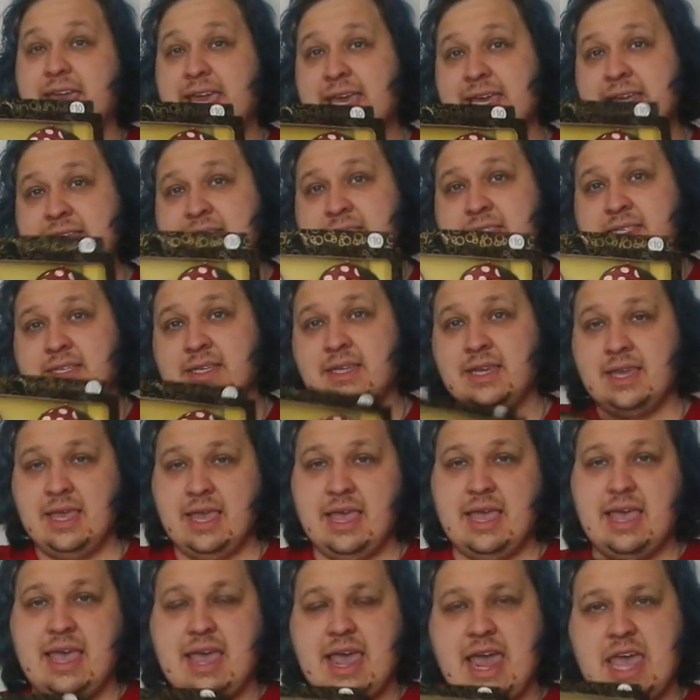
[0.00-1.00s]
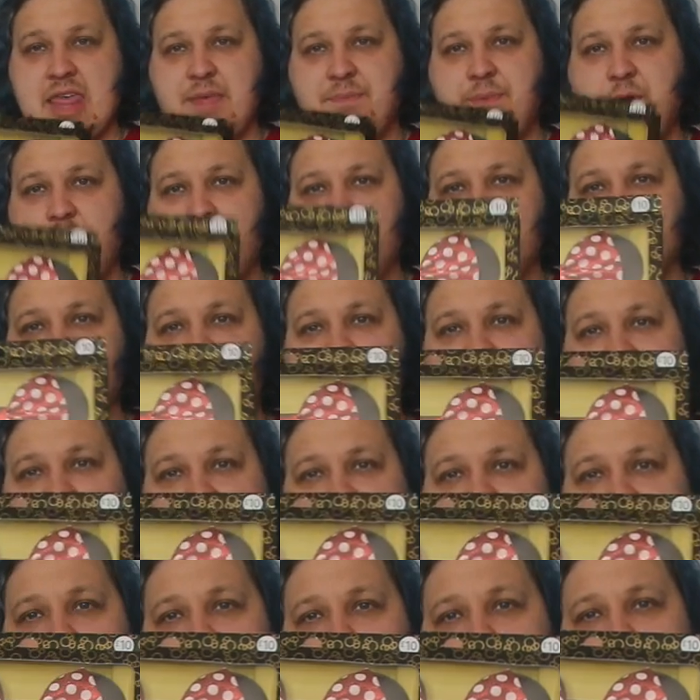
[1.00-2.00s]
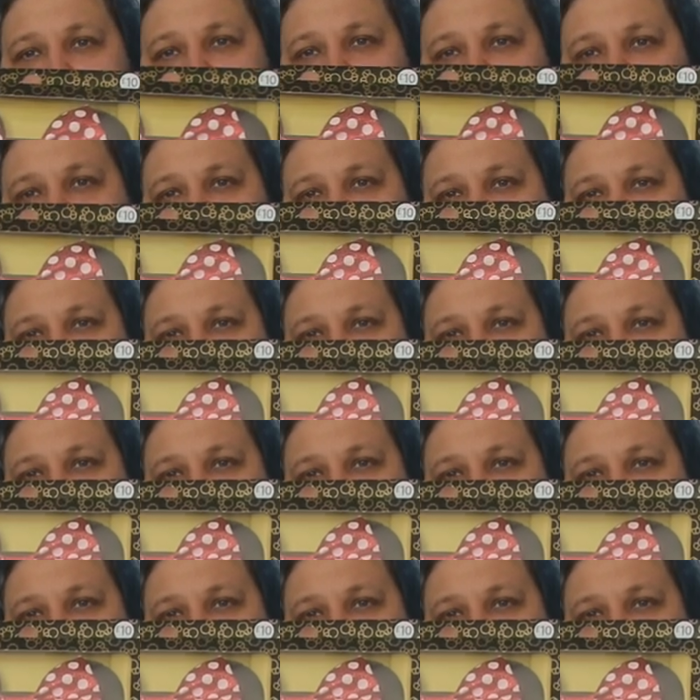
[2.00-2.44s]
ears, and the bottom is just in gold